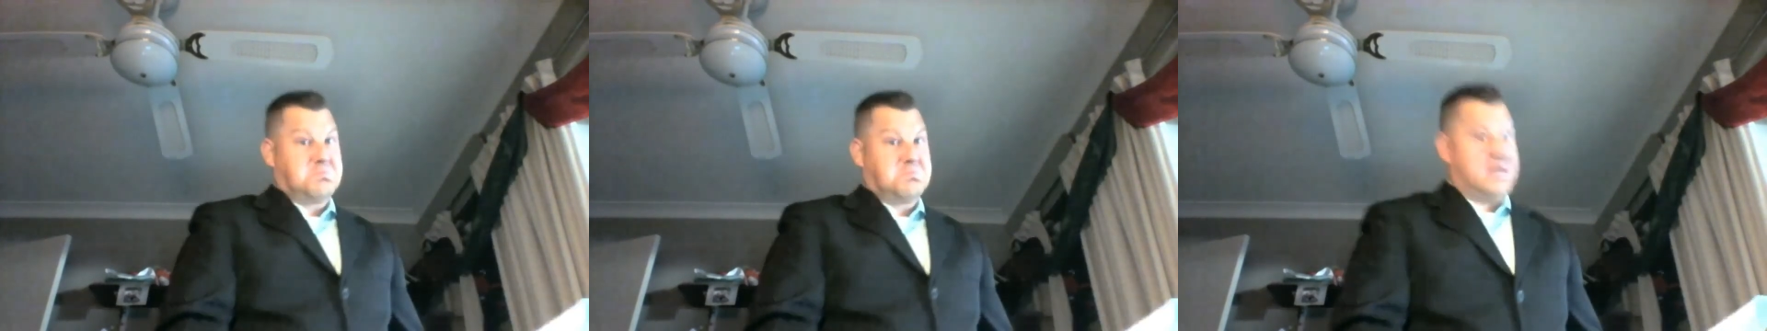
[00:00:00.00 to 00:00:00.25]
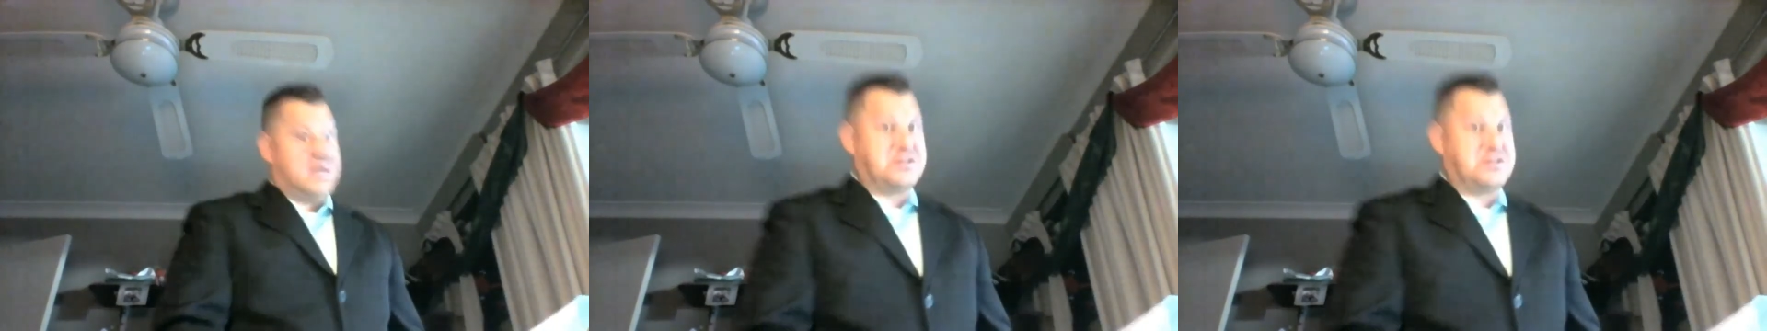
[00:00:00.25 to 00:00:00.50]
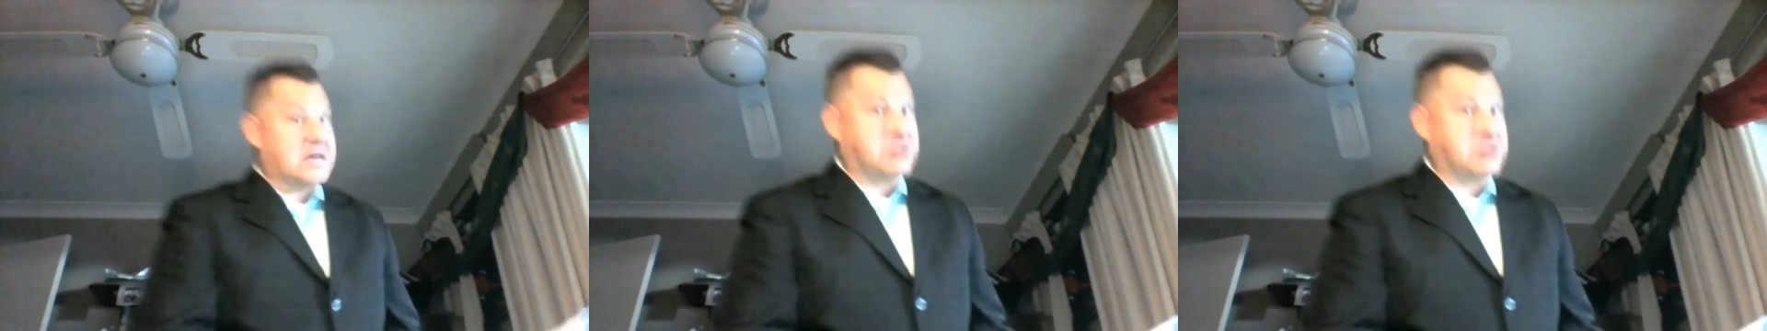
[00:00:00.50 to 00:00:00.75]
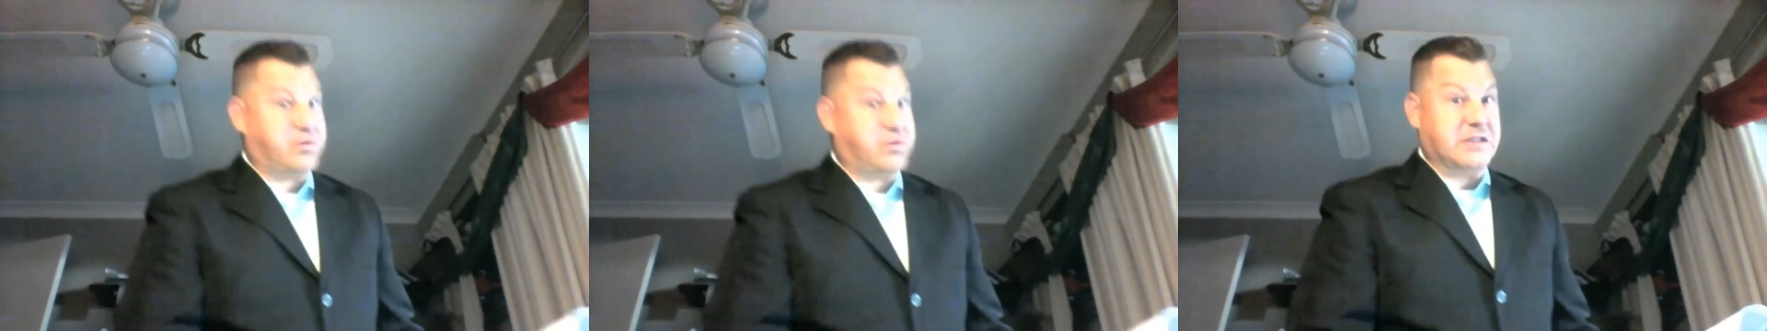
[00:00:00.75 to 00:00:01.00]
Nothing
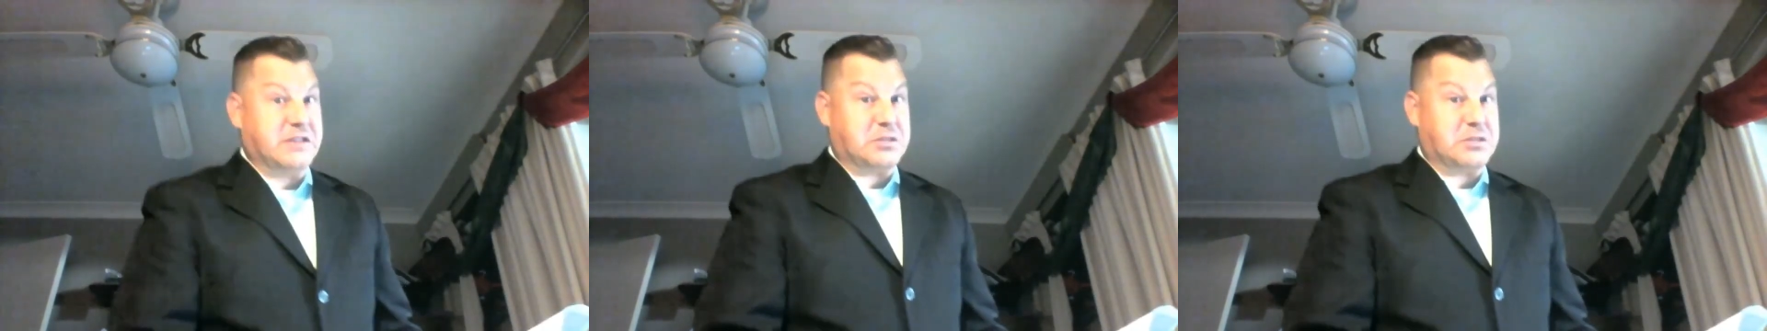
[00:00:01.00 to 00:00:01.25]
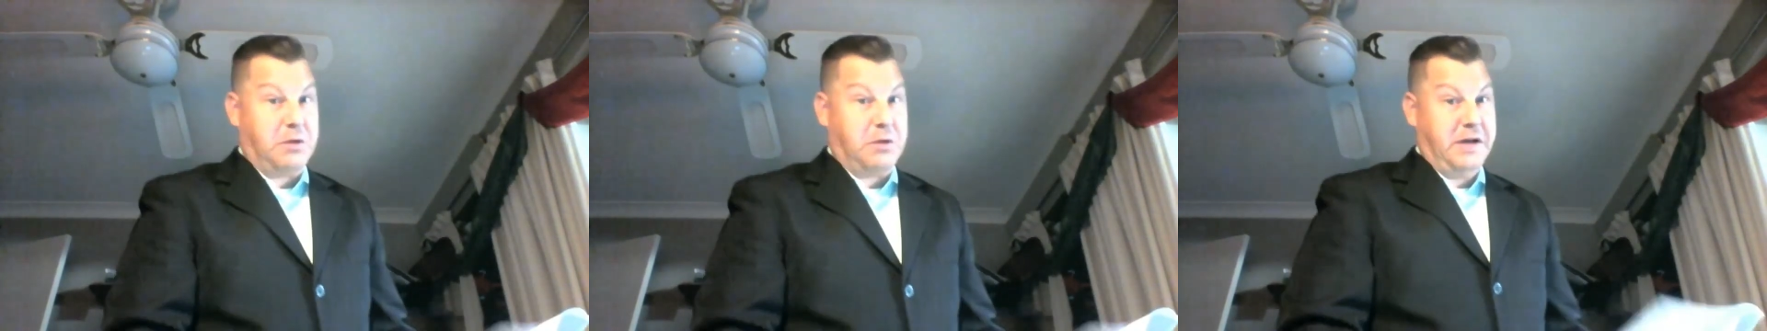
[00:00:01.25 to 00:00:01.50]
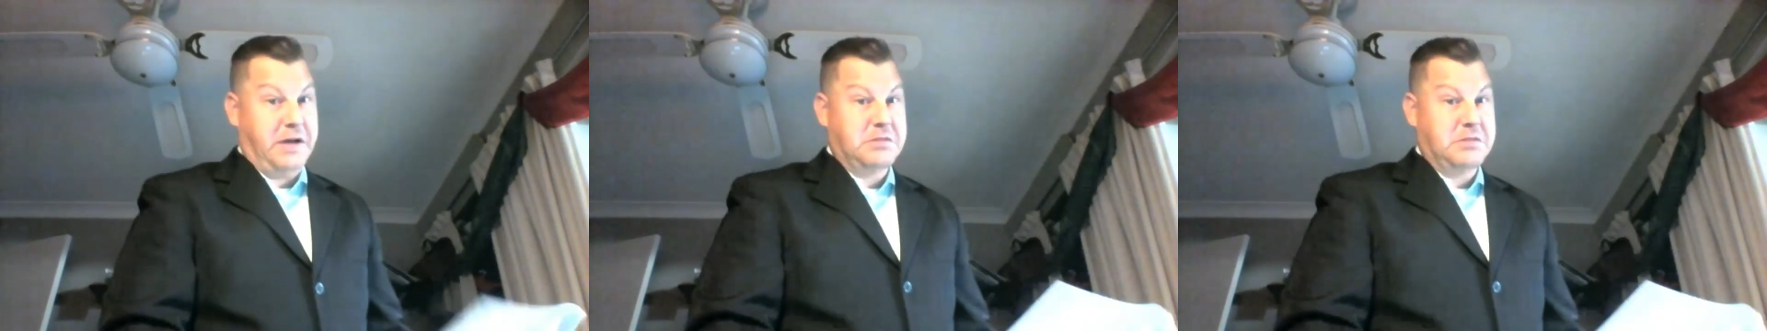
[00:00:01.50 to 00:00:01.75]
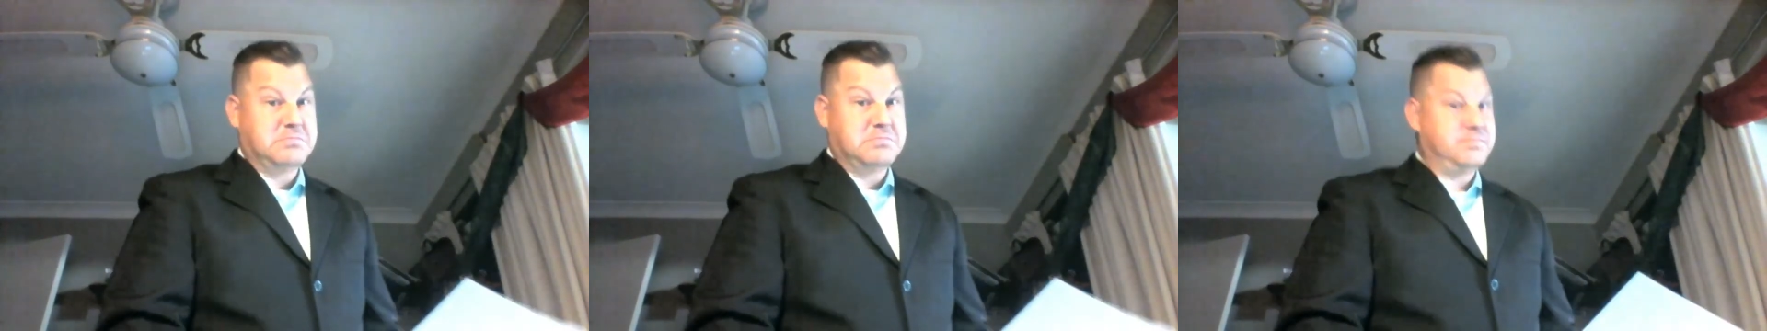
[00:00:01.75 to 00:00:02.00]
else brings to mind.
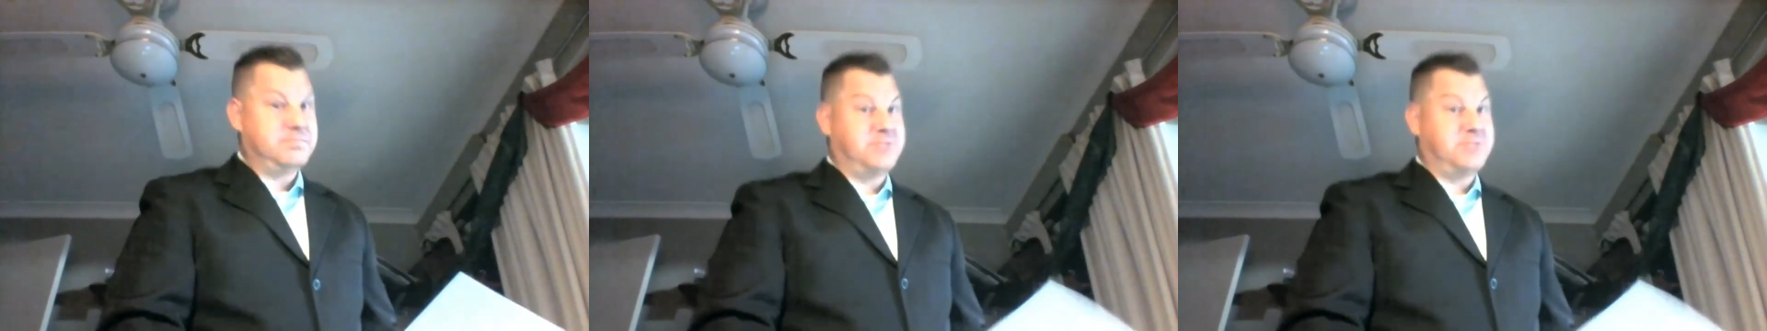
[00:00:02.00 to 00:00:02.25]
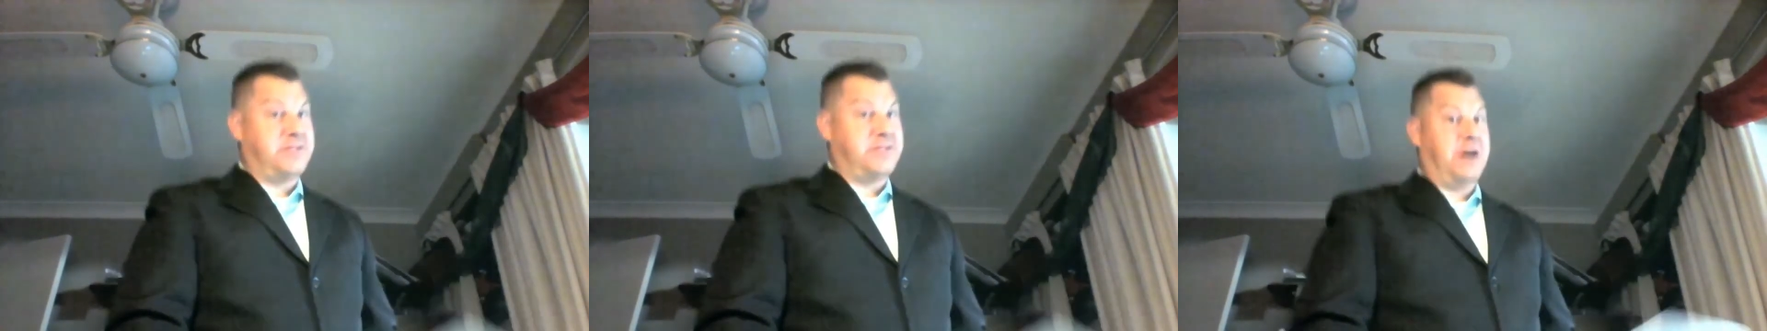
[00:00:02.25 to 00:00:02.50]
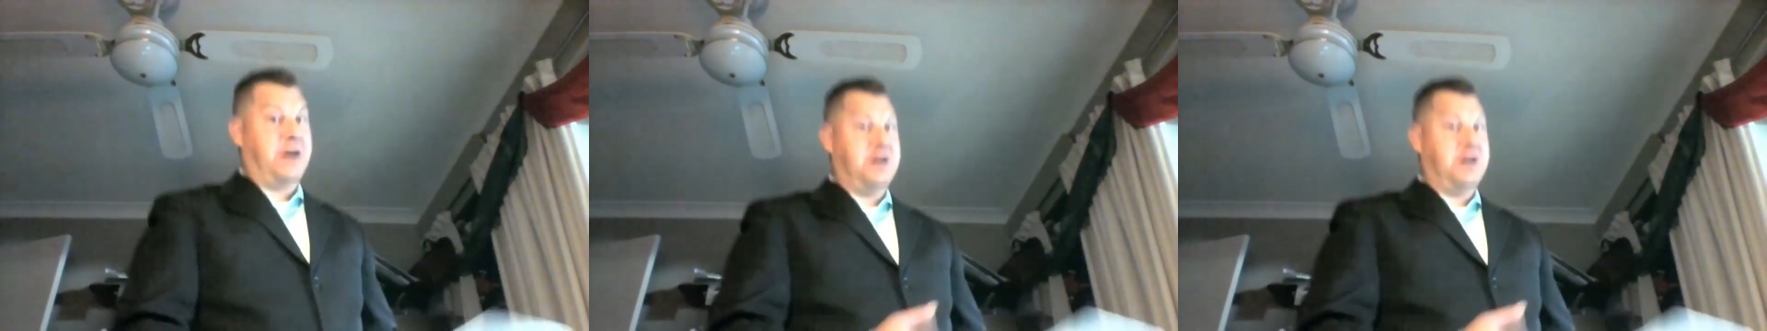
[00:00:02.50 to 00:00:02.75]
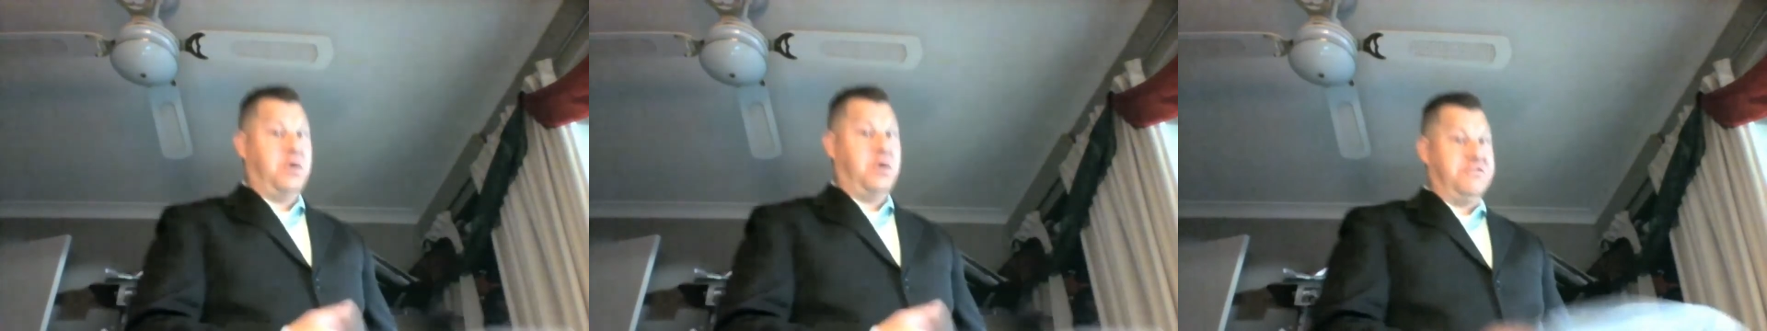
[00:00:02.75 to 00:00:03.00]
Not that I
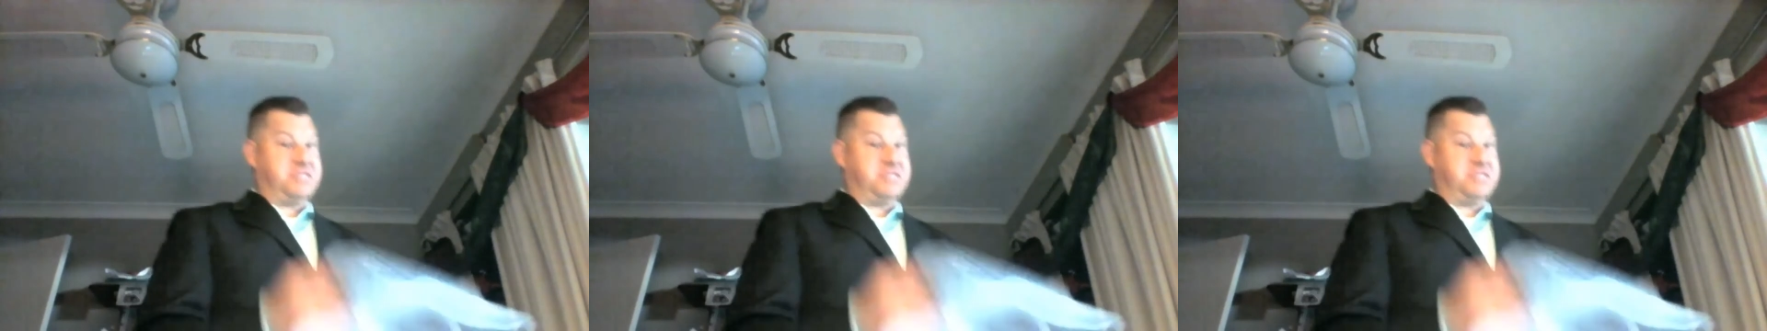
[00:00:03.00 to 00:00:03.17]
know of,